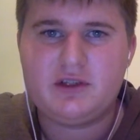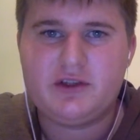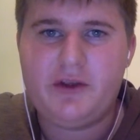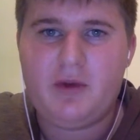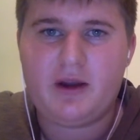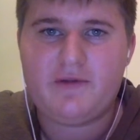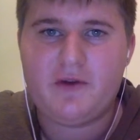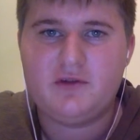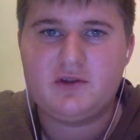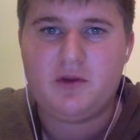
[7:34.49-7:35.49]
and 2
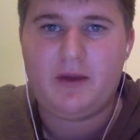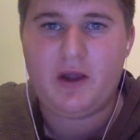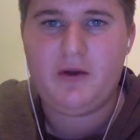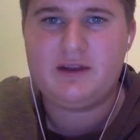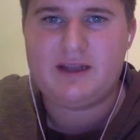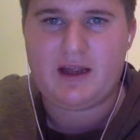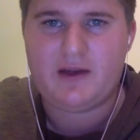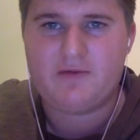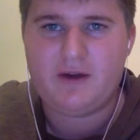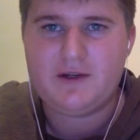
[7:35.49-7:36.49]
microphones on my own and to get
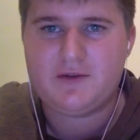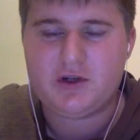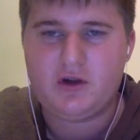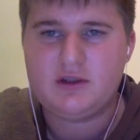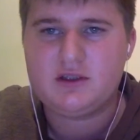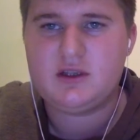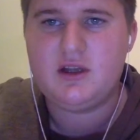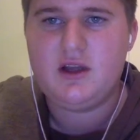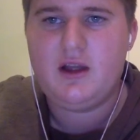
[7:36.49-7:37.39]
kind of range of shots.